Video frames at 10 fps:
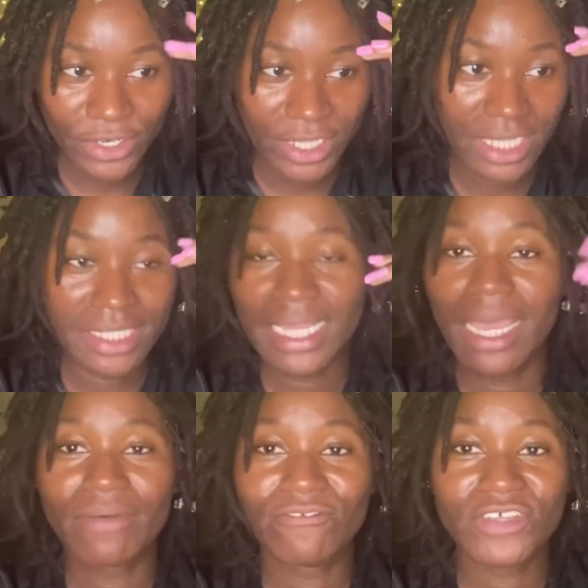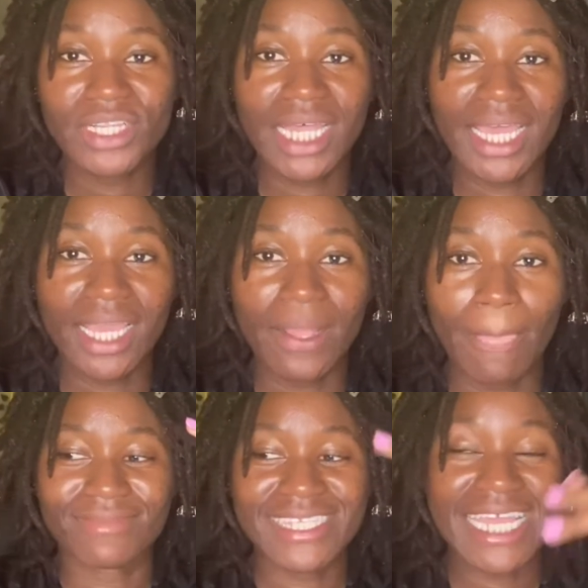because I feel like
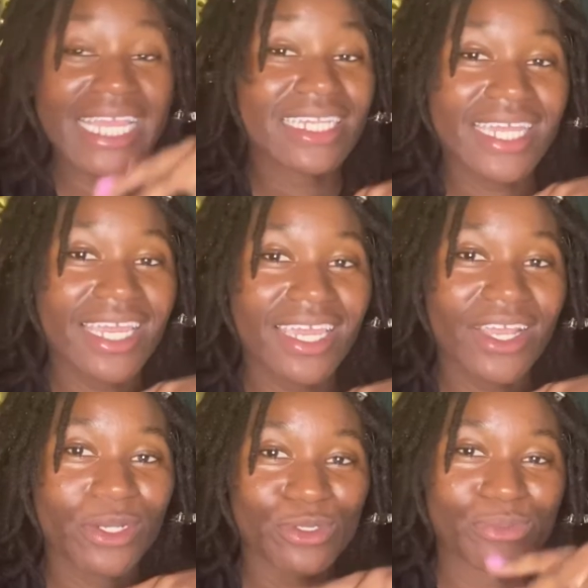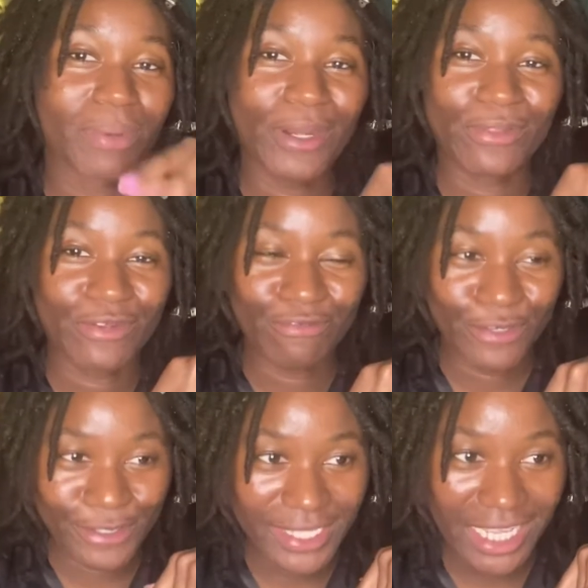second day hair is better than
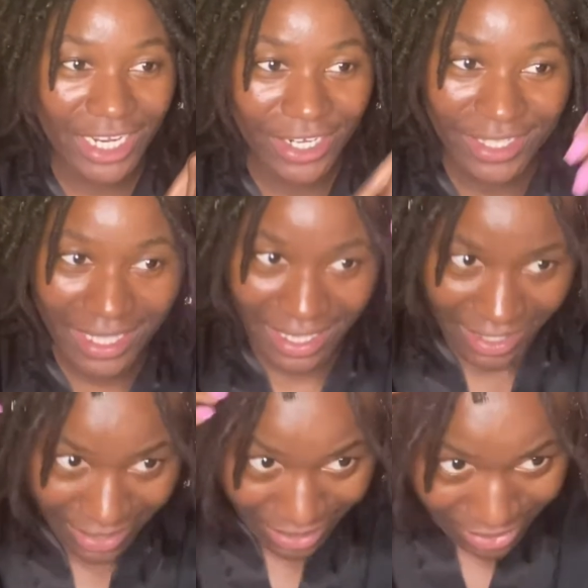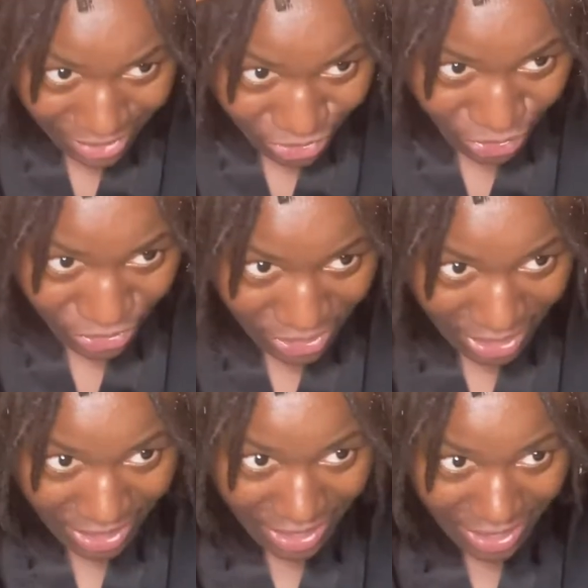first day hair. Like this is just
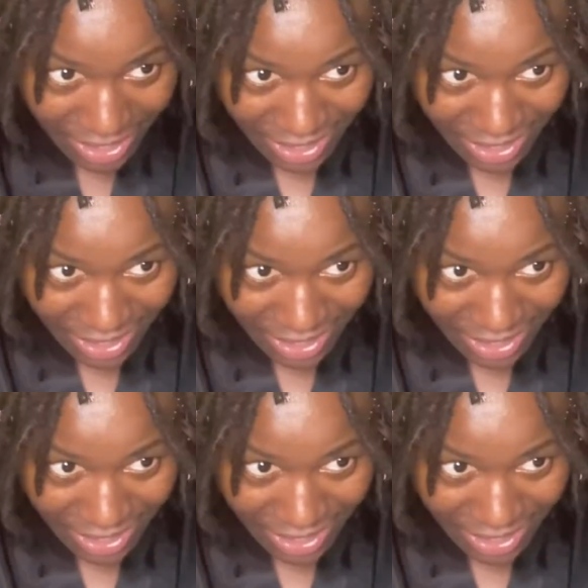gonna,